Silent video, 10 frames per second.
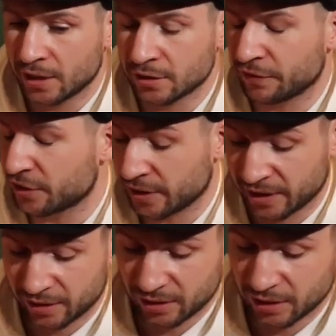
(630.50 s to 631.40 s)
is
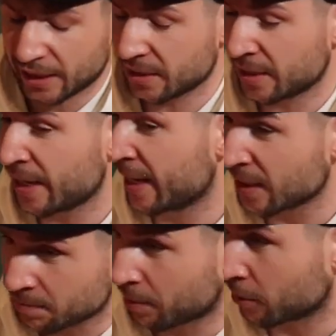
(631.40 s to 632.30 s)
obviously, like you say, he
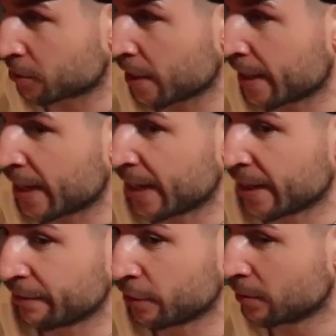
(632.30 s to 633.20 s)
has boxed at an
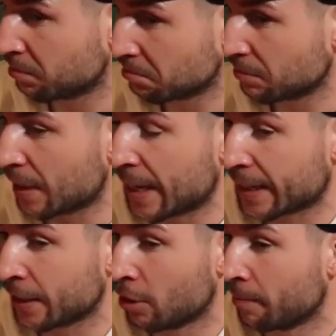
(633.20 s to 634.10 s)
higher level. I
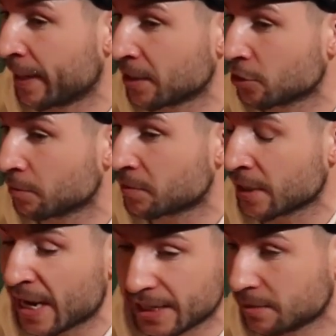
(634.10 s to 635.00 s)
can hold my hands up
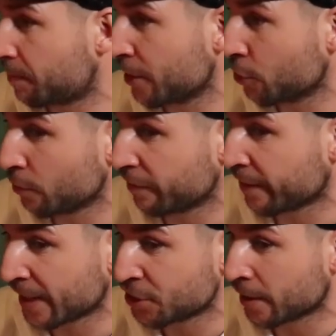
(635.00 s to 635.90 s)
to that. He's been
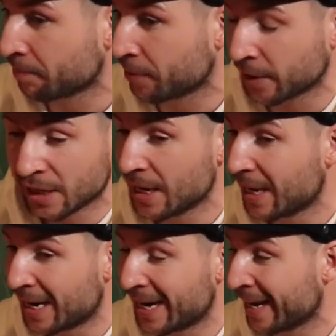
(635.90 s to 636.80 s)
unified champion.
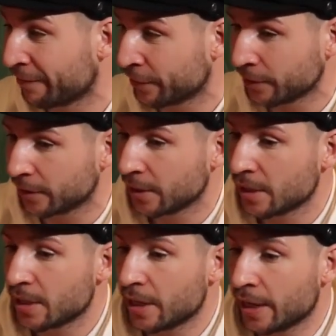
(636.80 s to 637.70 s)
I haven't.
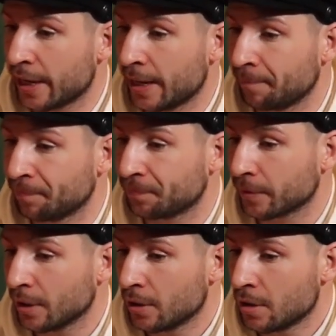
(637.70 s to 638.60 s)
Um,
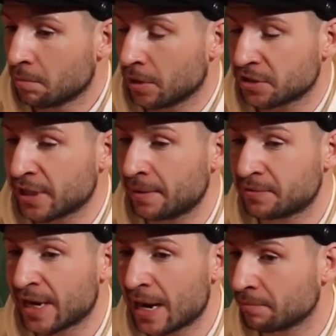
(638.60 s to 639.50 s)
but at the same
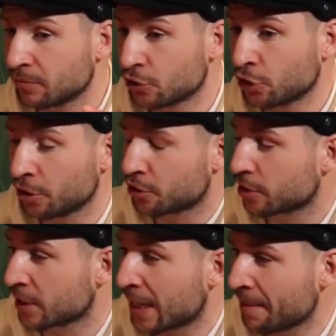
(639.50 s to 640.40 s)
time, George
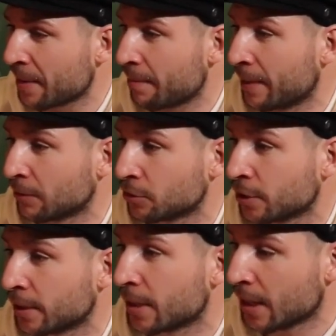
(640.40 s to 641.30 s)
has climbed that
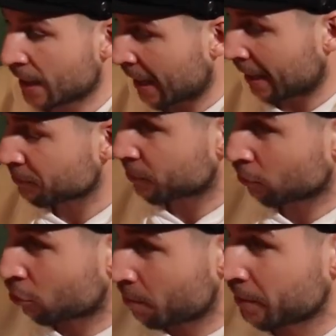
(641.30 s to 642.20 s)
mountain. I'm
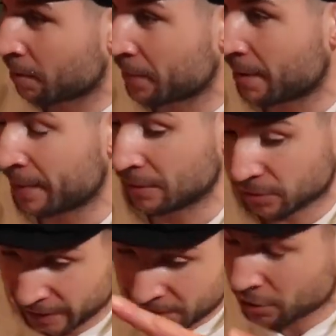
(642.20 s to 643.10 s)
still coming up that
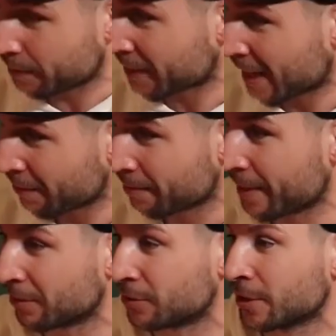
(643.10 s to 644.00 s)
mountain. He's coming down the
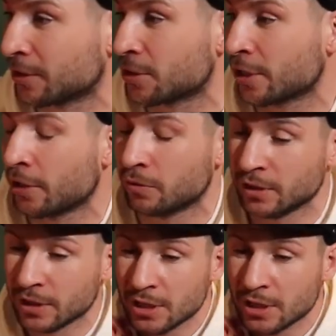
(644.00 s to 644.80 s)
mountain. So,